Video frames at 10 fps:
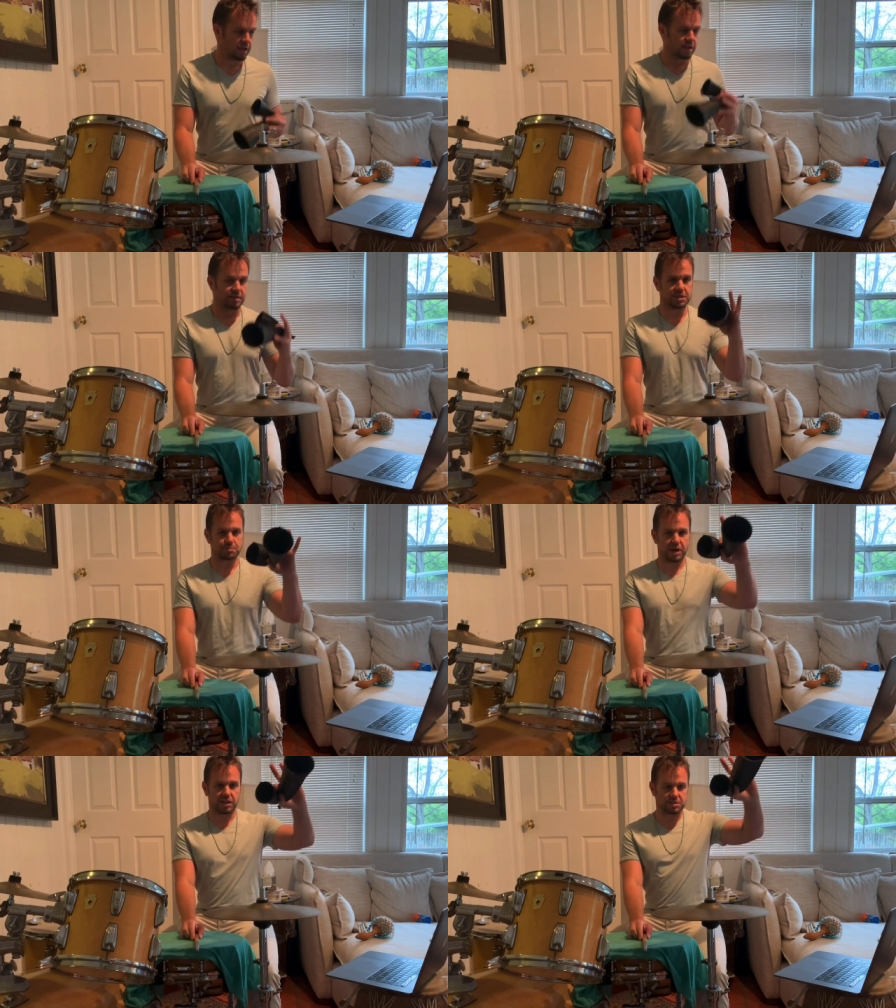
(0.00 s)
This
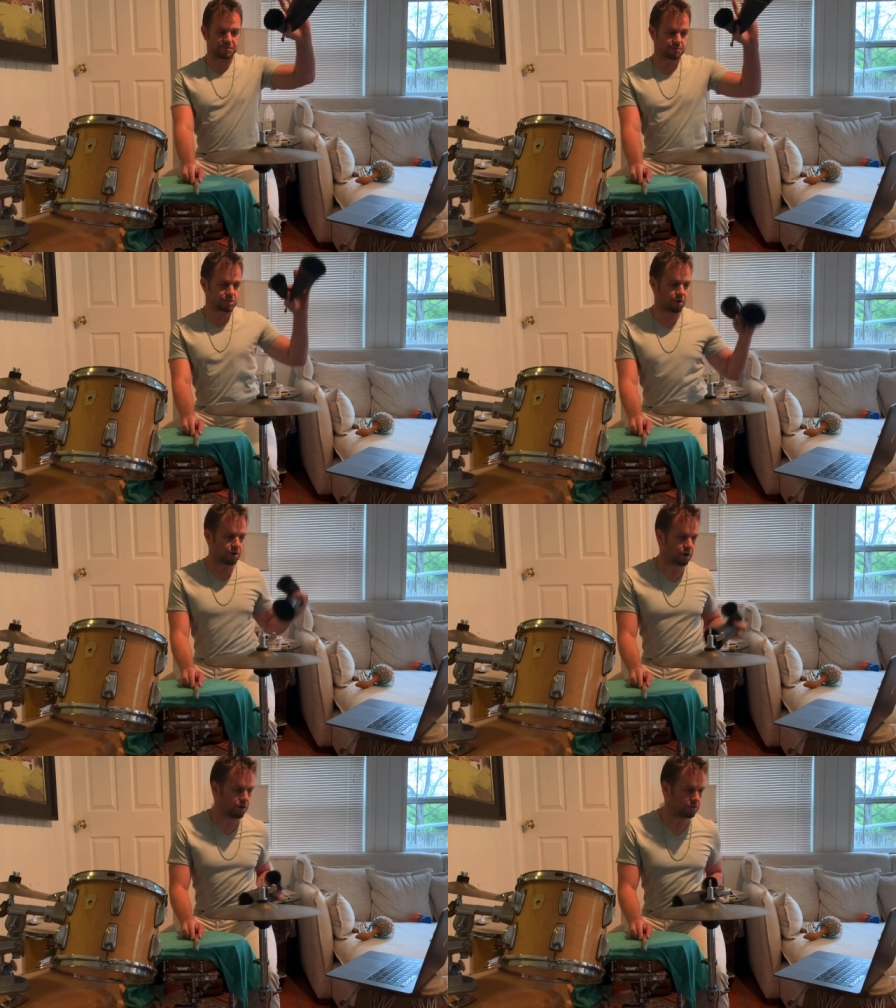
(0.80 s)
bell is from
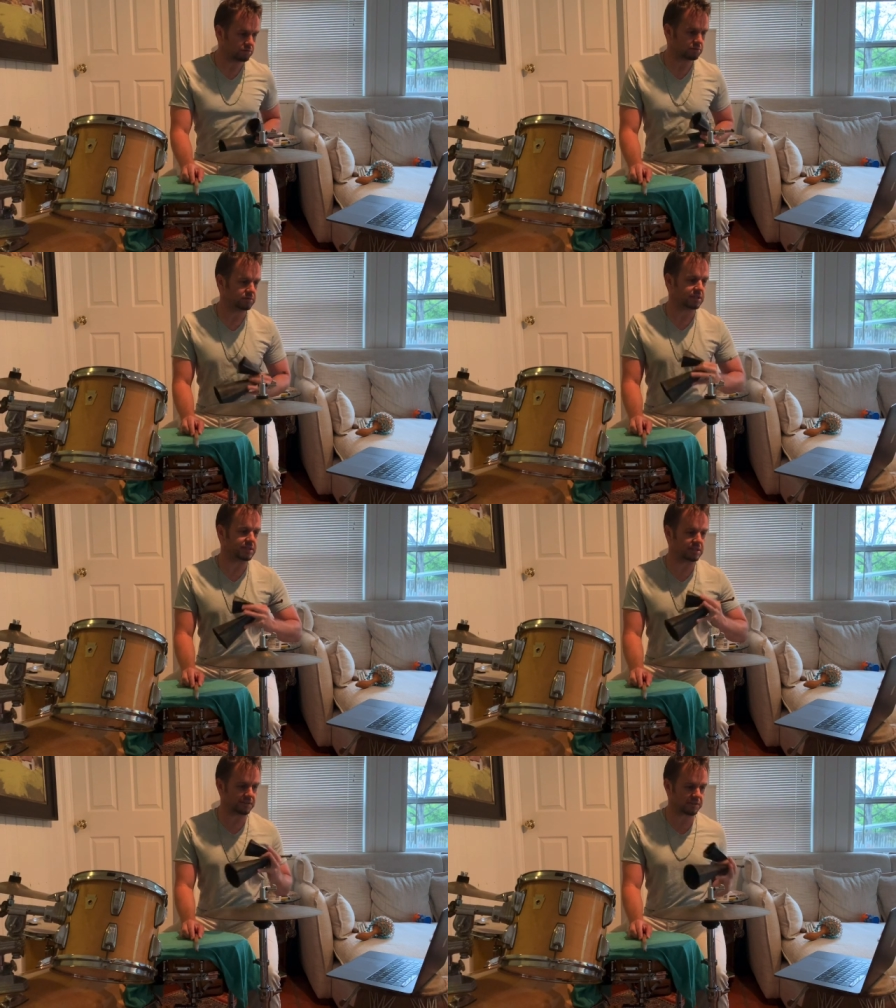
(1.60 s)
Togo. It's
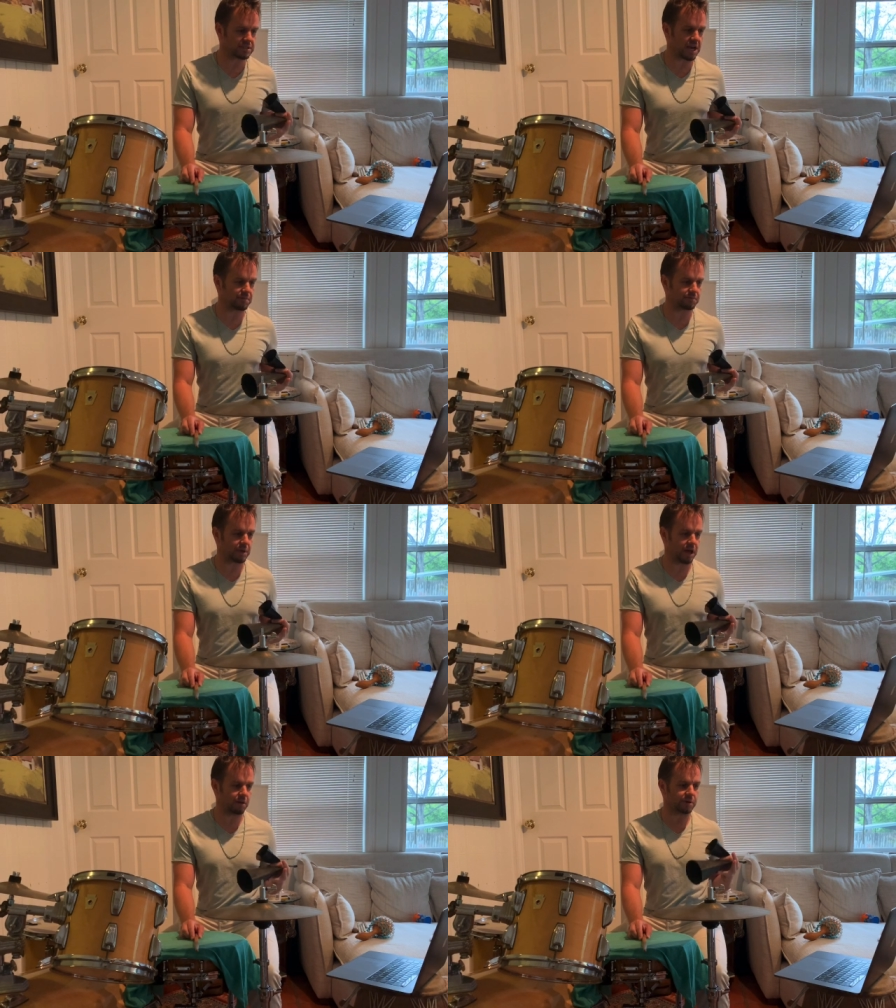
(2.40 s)
a different type of
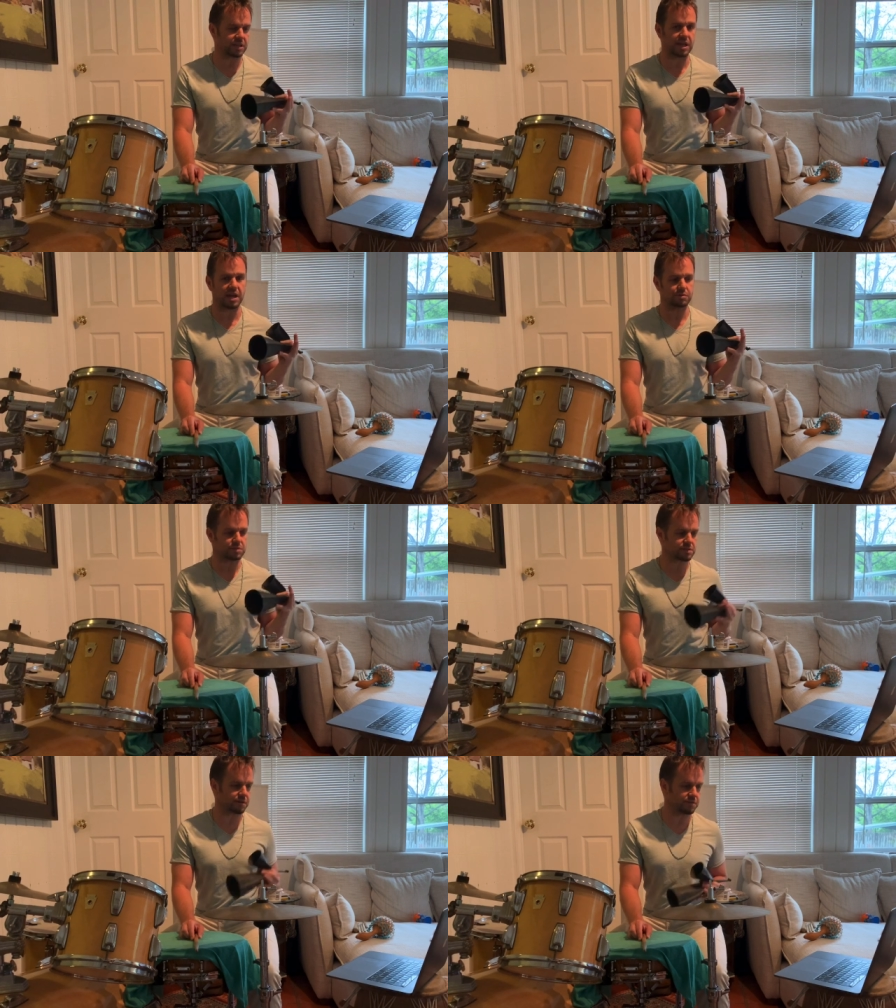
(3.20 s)
bell, but again, it will
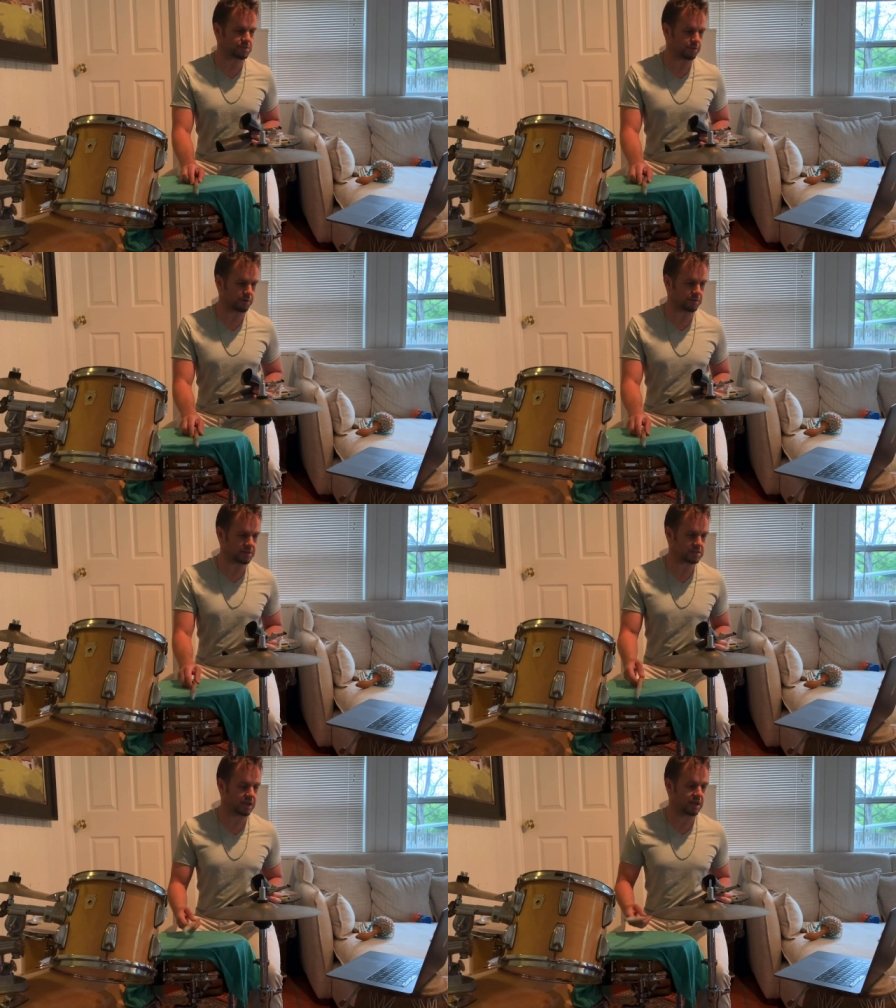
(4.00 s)
serve this
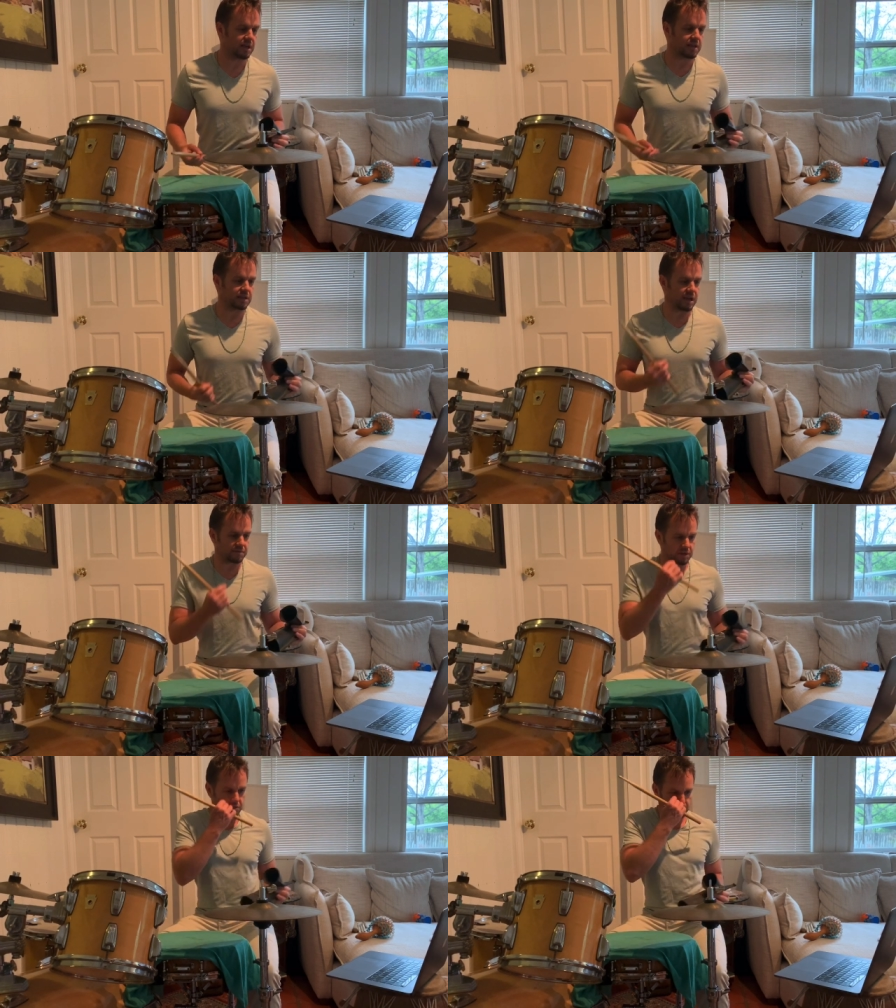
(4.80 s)
purpose. The
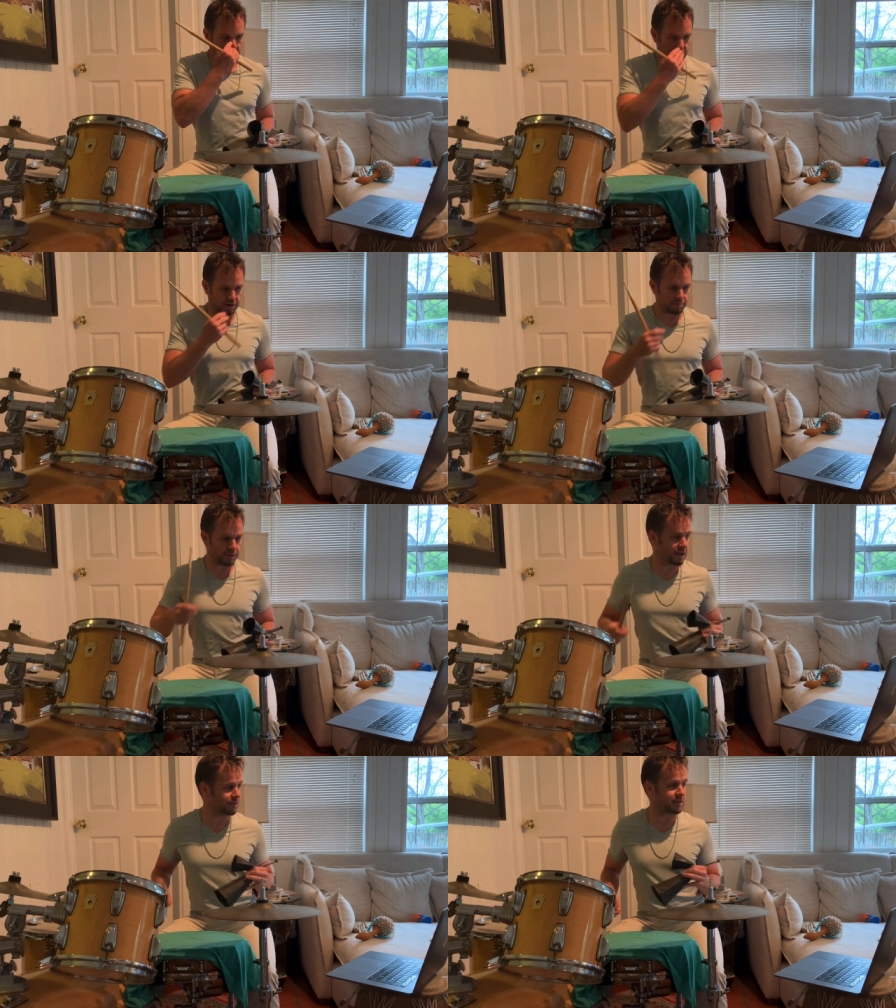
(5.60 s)
Yanvalou pattern,
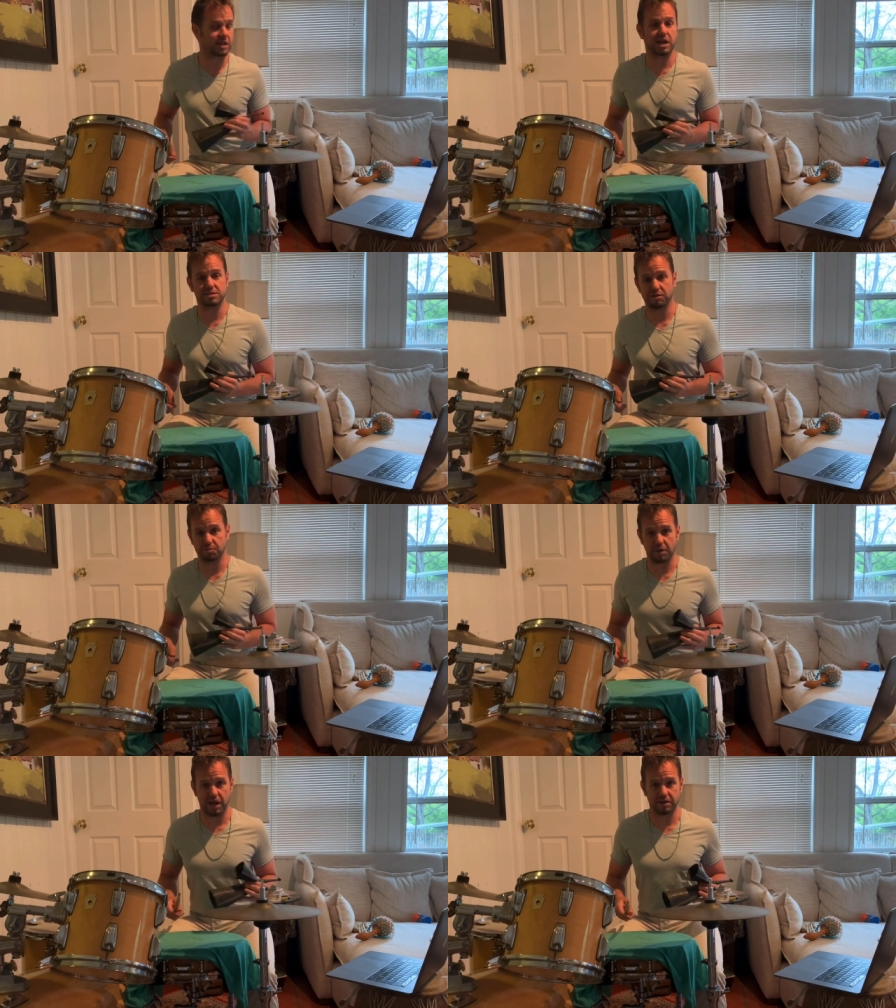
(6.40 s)
played over the Asson
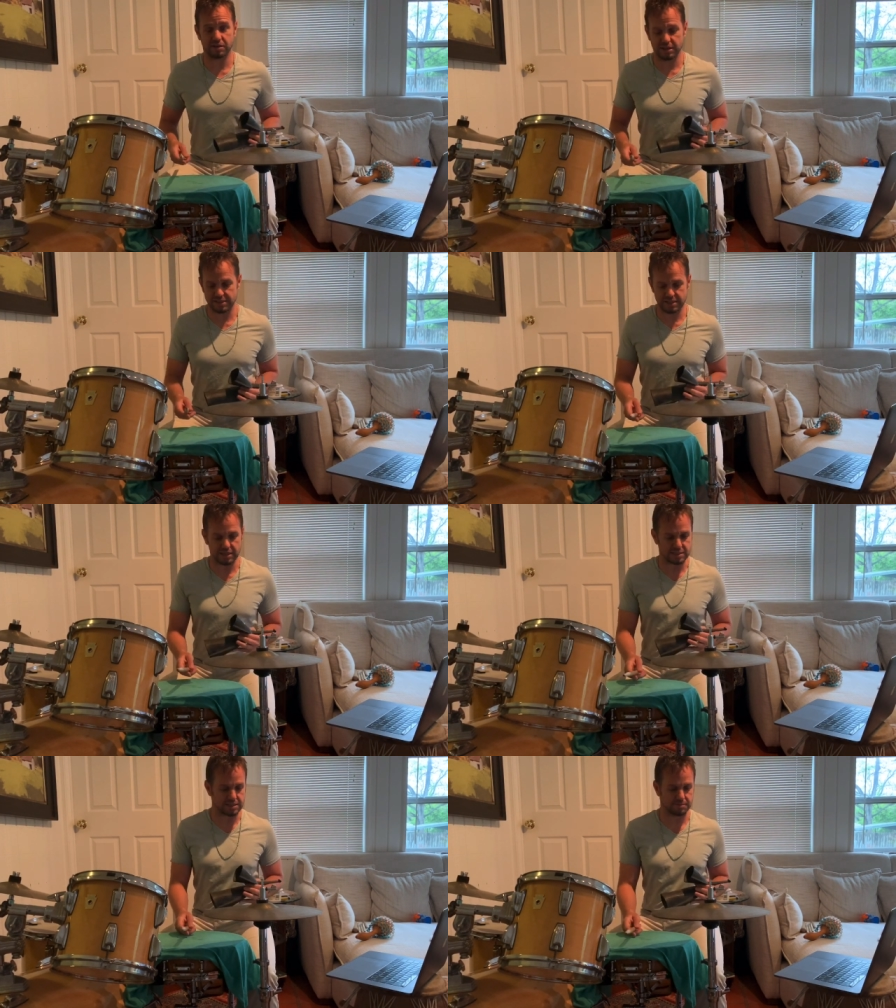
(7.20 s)
pattern, is
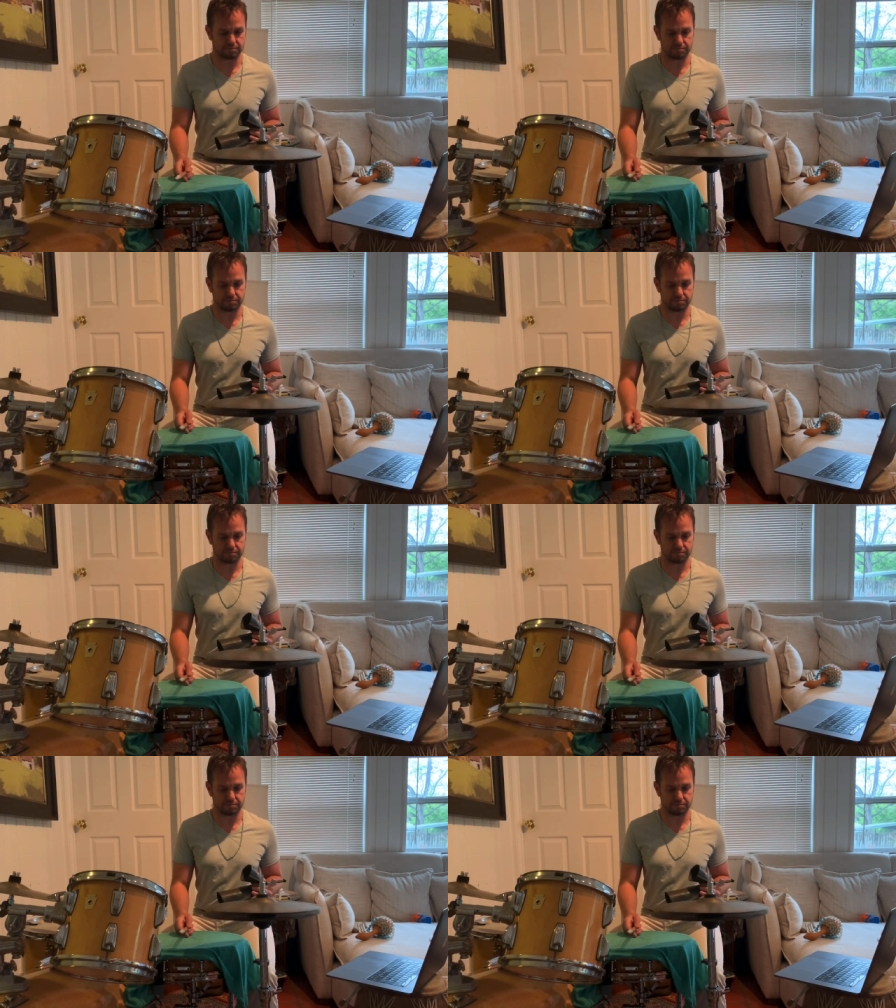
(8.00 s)
this.